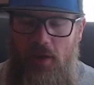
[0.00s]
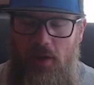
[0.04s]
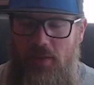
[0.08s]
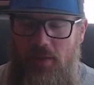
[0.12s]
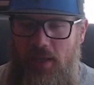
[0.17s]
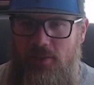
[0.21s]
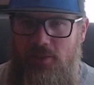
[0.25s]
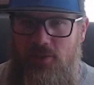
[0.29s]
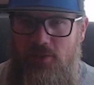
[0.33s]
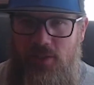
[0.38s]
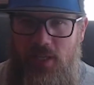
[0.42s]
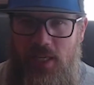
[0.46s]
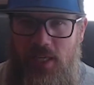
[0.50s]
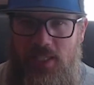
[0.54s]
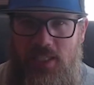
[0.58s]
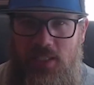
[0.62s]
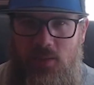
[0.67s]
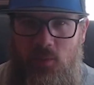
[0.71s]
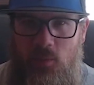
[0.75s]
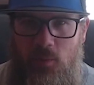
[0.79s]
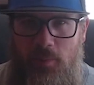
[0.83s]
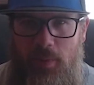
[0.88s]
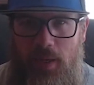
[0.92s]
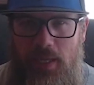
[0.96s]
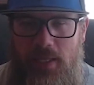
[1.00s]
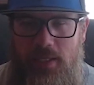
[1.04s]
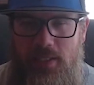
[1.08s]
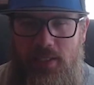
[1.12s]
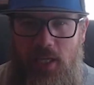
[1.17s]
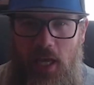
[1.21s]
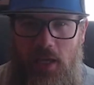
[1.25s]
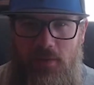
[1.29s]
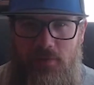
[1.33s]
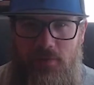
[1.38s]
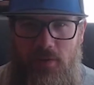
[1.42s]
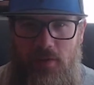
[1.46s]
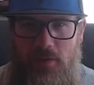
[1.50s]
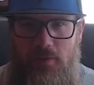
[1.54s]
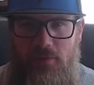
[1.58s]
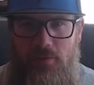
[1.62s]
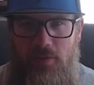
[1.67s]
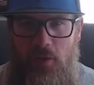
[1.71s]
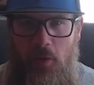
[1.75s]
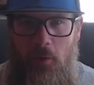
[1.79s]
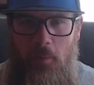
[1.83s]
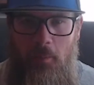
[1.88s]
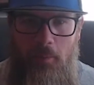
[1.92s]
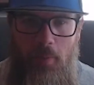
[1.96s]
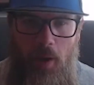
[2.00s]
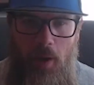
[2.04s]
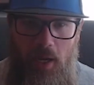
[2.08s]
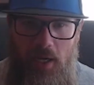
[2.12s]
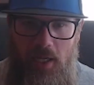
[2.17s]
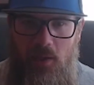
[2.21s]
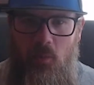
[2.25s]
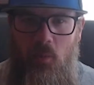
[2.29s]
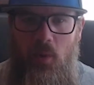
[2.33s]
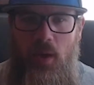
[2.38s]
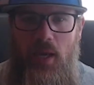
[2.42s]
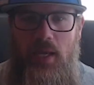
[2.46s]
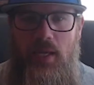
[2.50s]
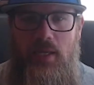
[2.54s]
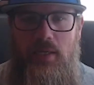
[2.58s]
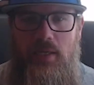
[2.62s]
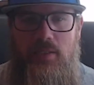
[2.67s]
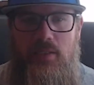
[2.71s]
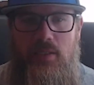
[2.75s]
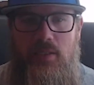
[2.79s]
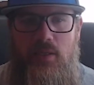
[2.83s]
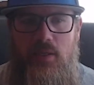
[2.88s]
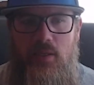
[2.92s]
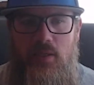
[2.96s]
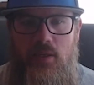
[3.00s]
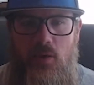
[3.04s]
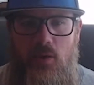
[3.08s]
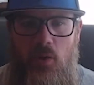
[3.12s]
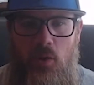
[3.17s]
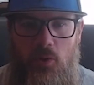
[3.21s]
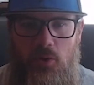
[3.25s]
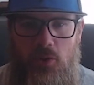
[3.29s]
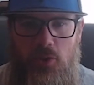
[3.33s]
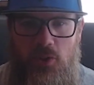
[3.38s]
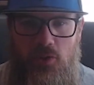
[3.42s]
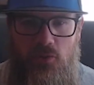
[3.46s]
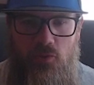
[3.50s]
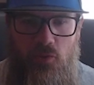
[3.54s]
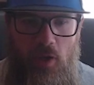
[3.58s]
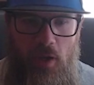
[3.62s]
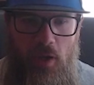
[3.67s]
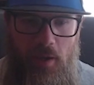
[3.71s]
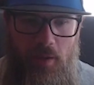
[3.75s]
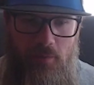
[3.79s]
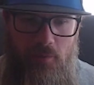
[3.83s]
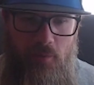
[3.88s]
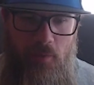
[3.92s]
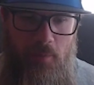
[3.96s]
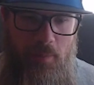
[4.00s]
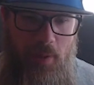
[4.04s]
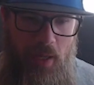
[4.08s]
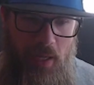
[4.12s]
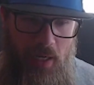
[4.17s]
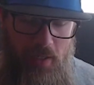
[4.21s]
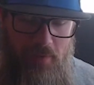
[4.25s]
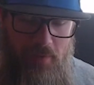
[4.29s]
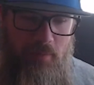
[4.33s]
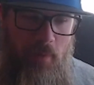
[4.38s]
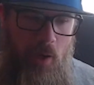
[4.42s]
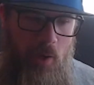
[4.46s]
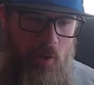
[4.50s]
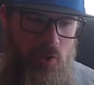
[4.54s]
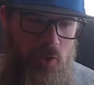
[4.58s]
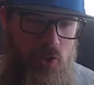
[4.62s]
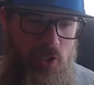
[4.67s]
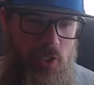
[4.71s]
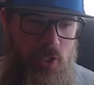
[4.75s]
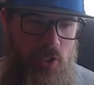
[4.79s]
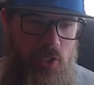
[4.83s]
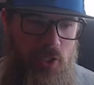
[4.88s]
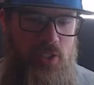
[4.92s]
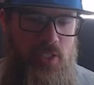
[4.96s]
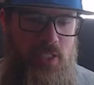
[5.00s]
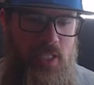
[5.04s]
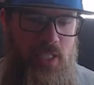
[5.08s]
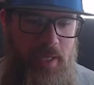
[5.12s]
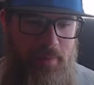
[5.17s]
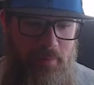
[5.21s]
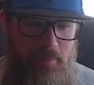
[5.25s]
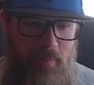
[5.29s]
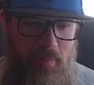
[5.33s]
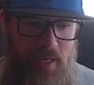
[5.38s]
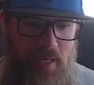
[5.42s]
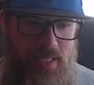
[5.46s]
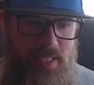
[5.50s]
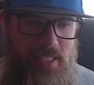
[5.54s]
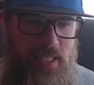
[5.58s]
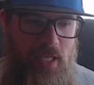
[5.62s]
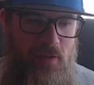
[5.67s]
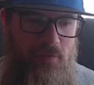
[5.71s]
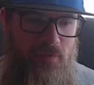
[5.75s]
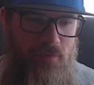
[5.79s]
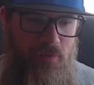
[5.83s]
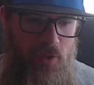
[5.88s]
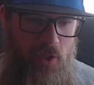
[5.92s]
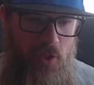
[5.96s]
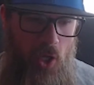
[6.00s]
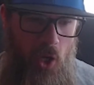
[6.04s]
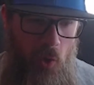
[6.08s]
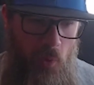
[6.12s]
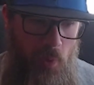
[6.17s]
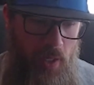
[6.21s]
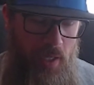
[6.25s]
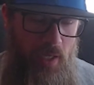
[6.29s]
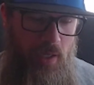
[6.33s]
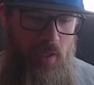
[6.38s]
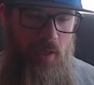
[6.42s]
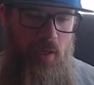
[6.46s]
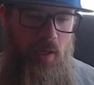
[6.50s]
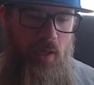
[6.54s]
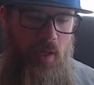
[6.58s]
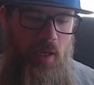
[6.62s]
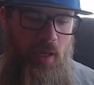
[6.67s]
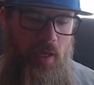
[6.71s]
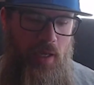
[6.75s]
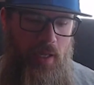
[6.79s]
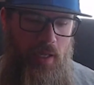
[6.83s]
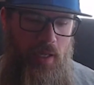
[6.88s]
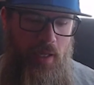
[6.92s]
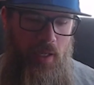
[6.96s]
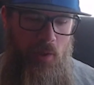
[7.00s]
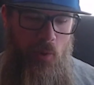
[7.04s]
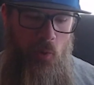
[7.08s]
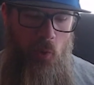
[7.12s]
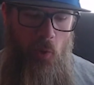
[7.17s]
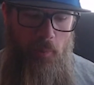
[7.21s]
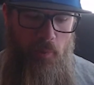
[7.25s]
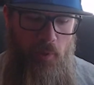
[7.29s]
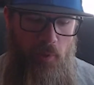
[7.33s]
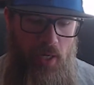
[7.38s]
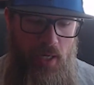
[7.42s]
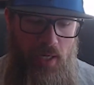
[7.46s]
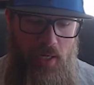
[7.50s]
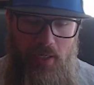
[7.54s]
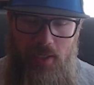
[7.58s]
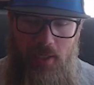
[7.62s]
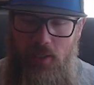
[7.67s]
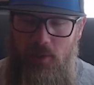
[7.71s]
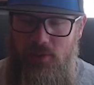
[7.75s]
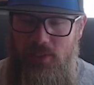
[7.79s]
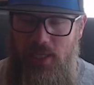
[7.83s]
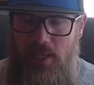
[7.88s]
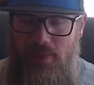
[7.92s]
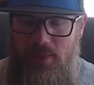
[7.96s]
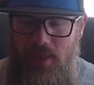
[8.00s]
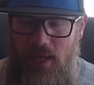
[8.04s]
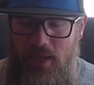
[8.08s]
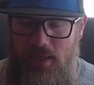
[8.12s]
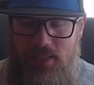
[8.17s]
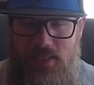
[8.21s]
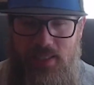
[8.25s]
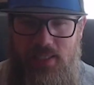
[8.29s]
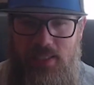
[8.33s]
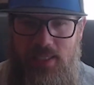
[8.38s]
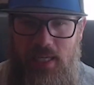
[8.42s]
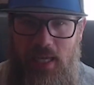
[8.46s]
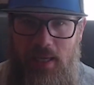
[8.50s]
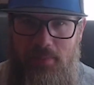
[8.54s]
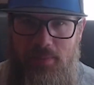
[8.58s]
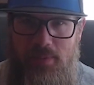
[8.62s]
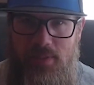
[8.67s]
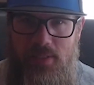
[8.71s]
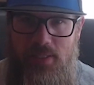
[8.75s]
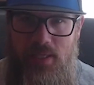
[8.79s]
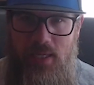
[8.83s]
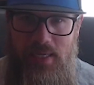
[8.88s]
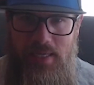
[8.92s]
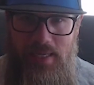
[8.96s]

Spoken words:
of the exercises were based off of, body weight or just repetitive motion, just keeping myself going, incorporating, 10,000 steps a